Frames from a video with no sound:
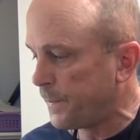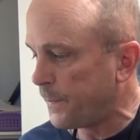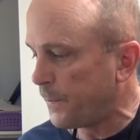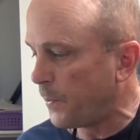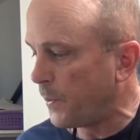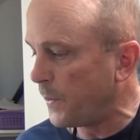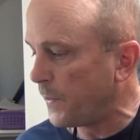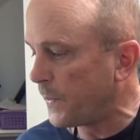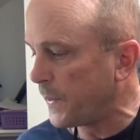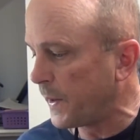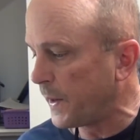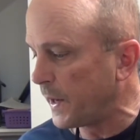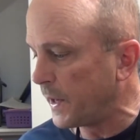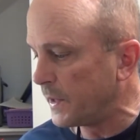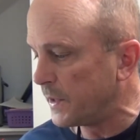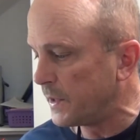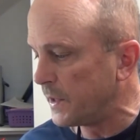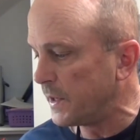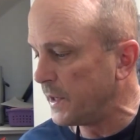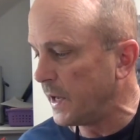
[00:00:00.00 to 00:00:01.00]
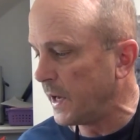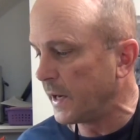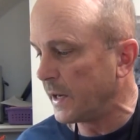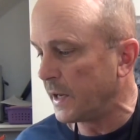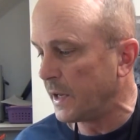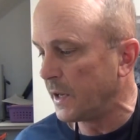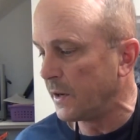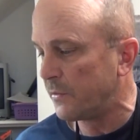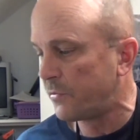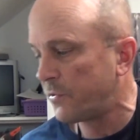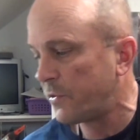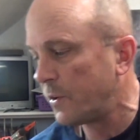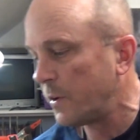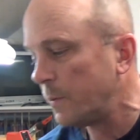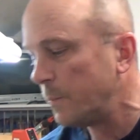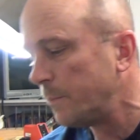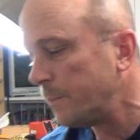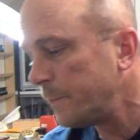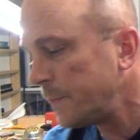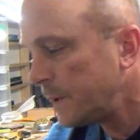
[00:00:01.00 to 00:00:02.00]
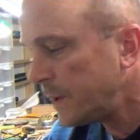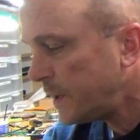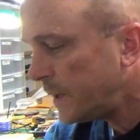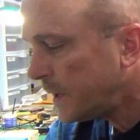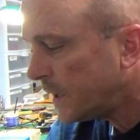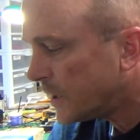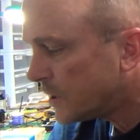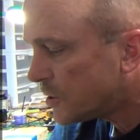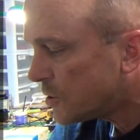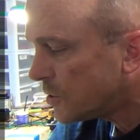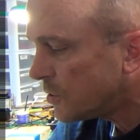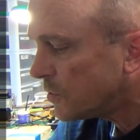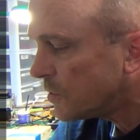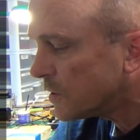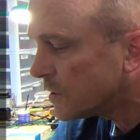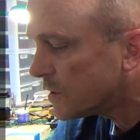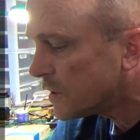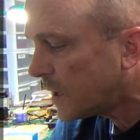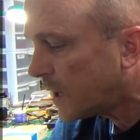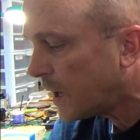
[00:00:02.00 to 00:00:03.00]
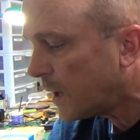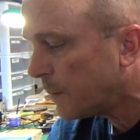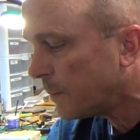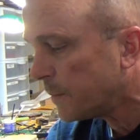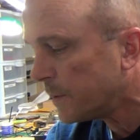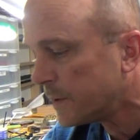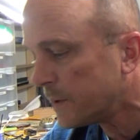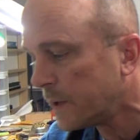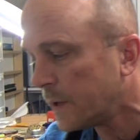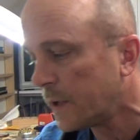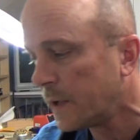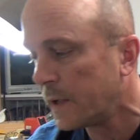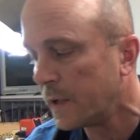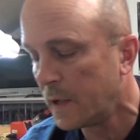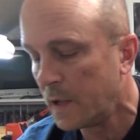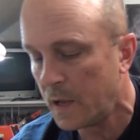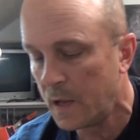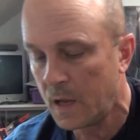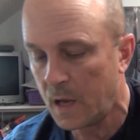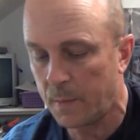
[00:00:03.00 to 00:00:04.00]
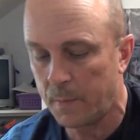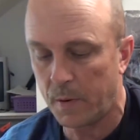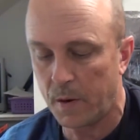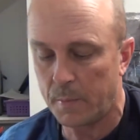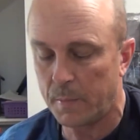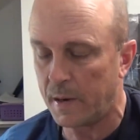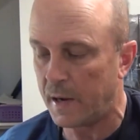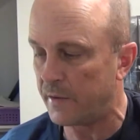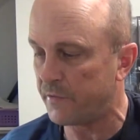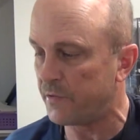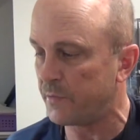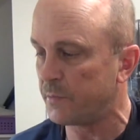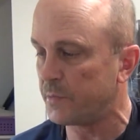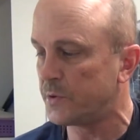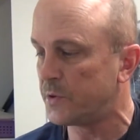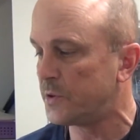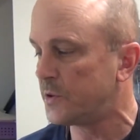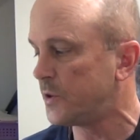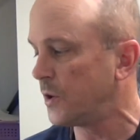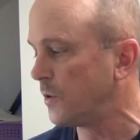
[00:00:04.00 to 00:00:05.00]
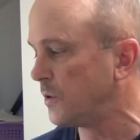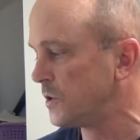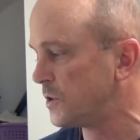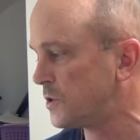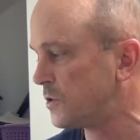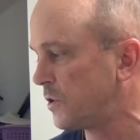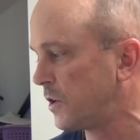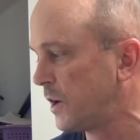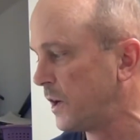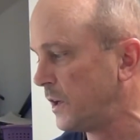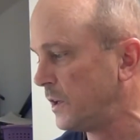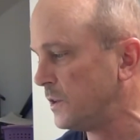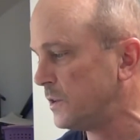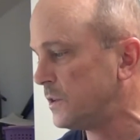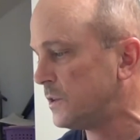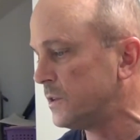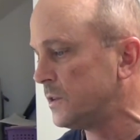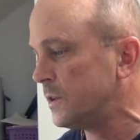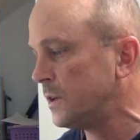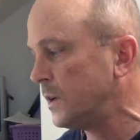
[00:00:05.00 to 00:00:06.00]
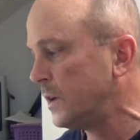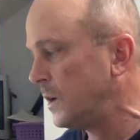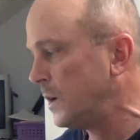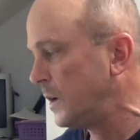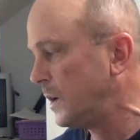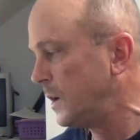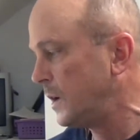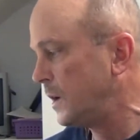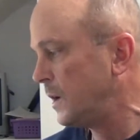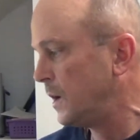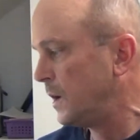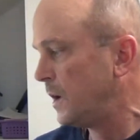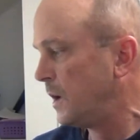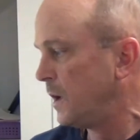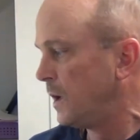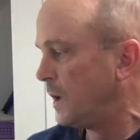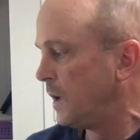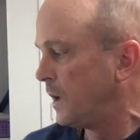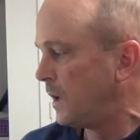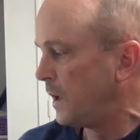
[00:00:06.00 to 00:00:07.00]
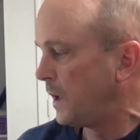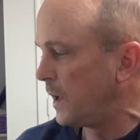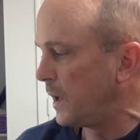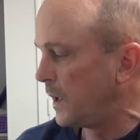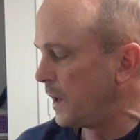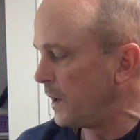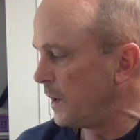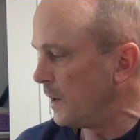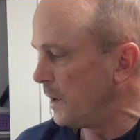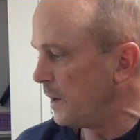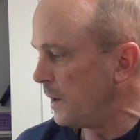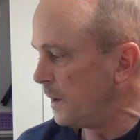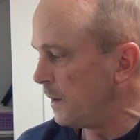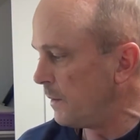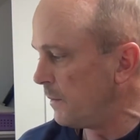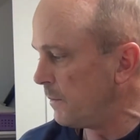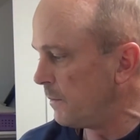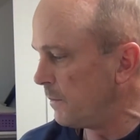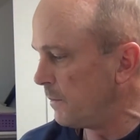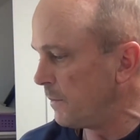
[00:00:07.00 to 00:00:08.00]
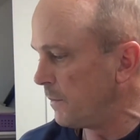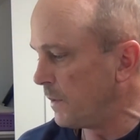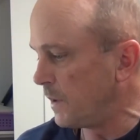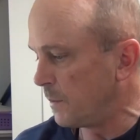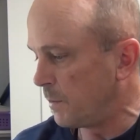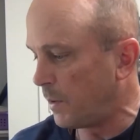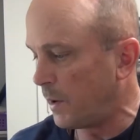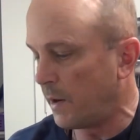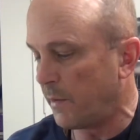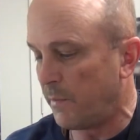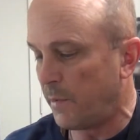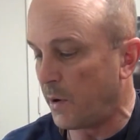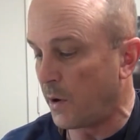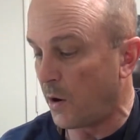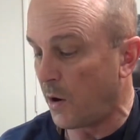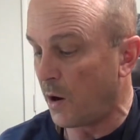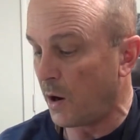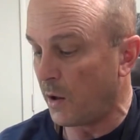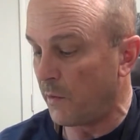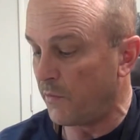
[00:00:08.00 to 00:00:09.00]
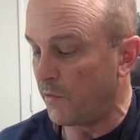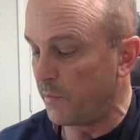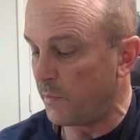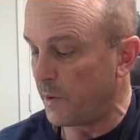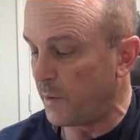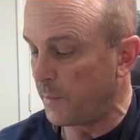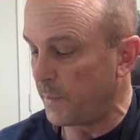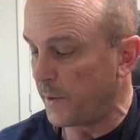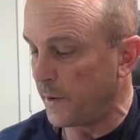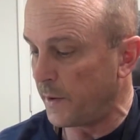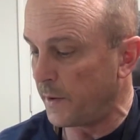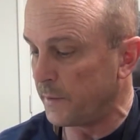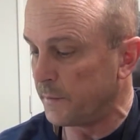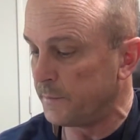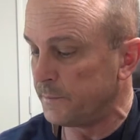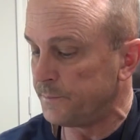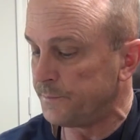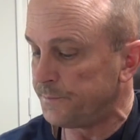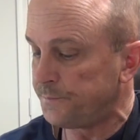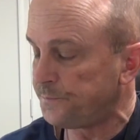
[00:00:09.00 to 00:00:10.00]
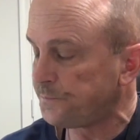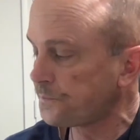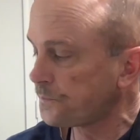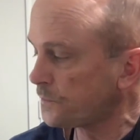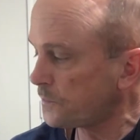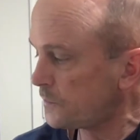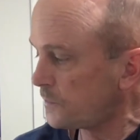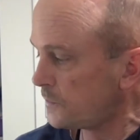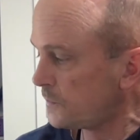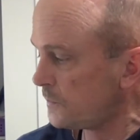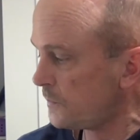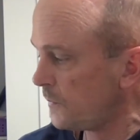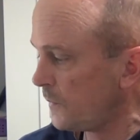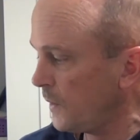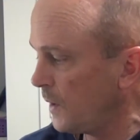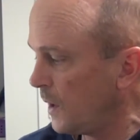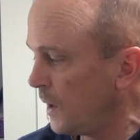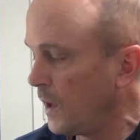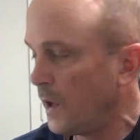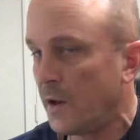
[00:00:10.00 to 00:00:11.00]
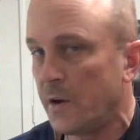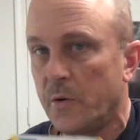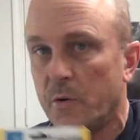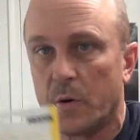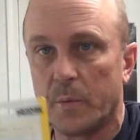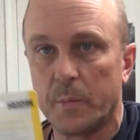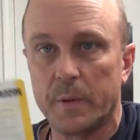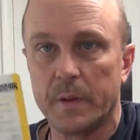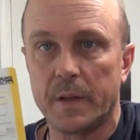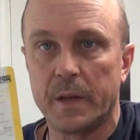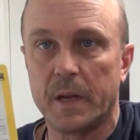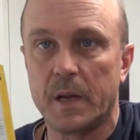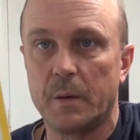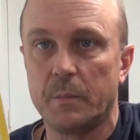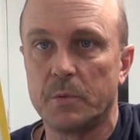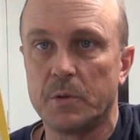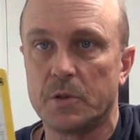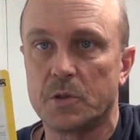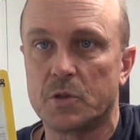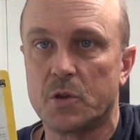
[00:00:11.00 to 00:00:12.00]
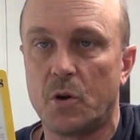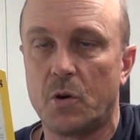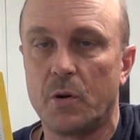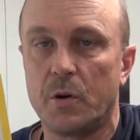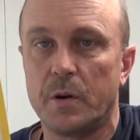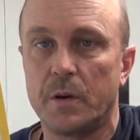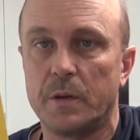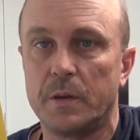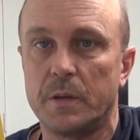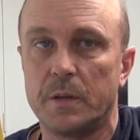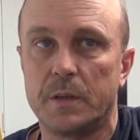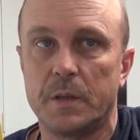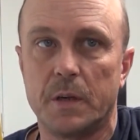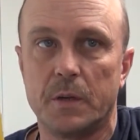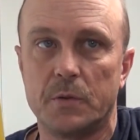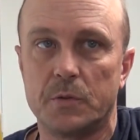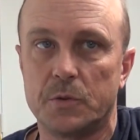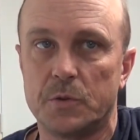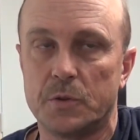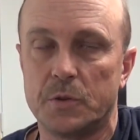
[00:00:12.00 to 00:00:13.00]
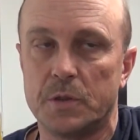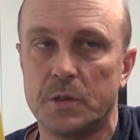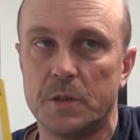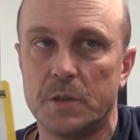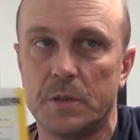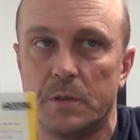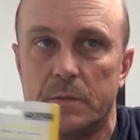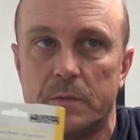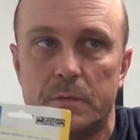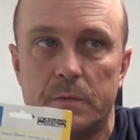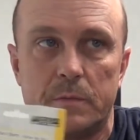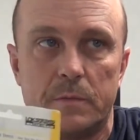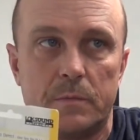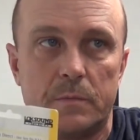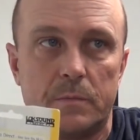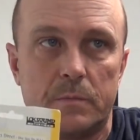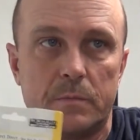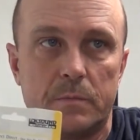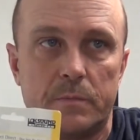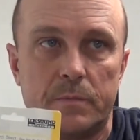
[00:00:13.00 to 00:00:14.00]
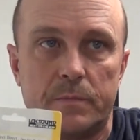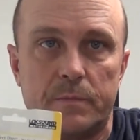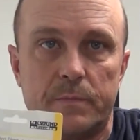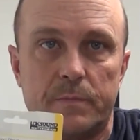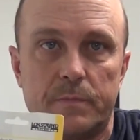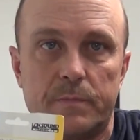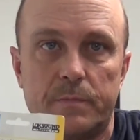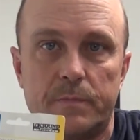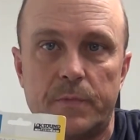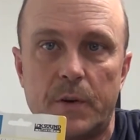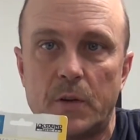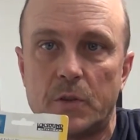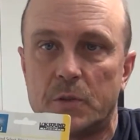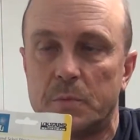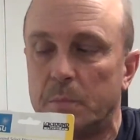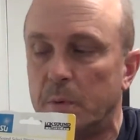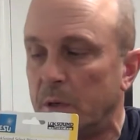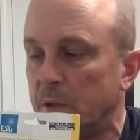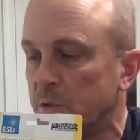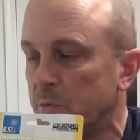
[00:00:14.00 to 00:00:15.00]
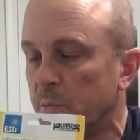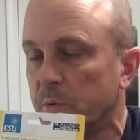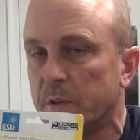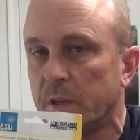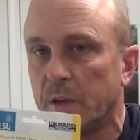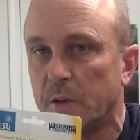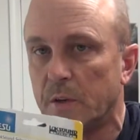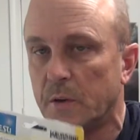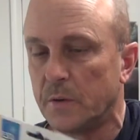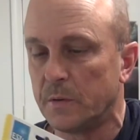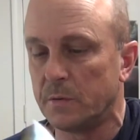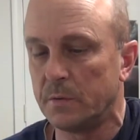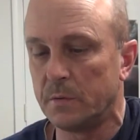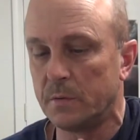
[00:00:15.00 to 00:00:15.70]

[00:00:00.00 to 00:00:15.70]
One thing I did not get from ESU this time, and I bought mine from Tony's Trains, and I bought all of them from up there. Normally they come with this card that tells you the function buttons, what they do.